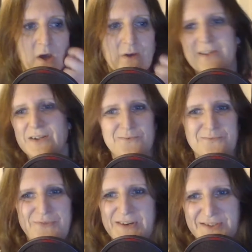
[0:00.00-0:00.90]
They
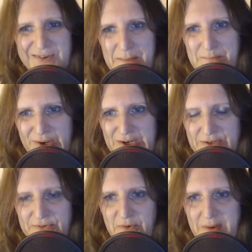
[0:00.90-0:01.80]
don't press the right
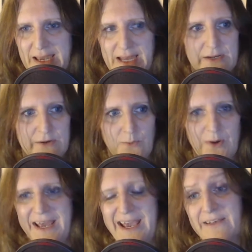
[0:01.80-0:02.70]
buttons for me. I don't know
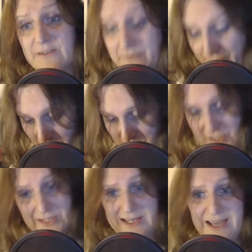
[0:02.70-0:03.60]
what it is, and
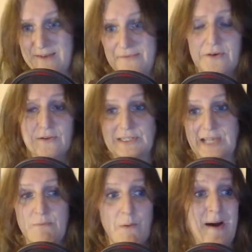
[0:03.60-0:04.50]
unfortunately I feel the
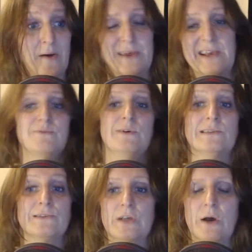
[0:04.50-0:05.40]
same about this
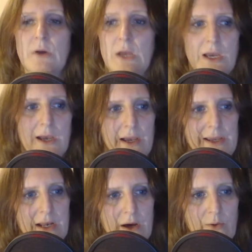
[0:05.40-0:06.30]
one. So
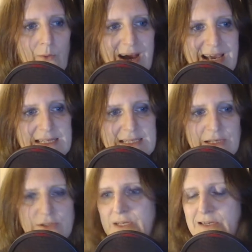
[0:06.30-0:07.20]
why is
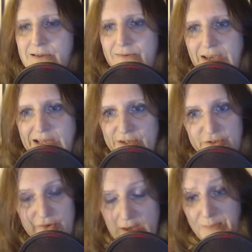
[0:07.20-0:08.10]
that? So there's 3
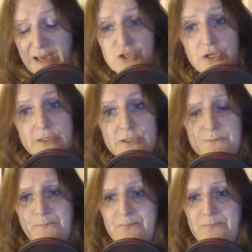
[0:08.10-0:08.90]
discrete missions,